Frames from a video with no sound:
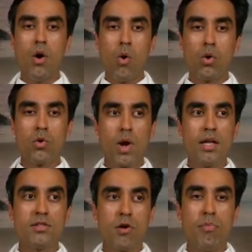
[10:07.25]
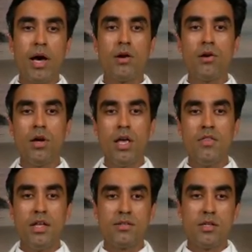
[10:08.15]
whole grains are better
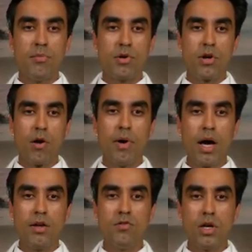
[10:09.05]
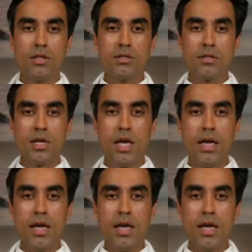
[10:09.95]
than simple carbohydrates.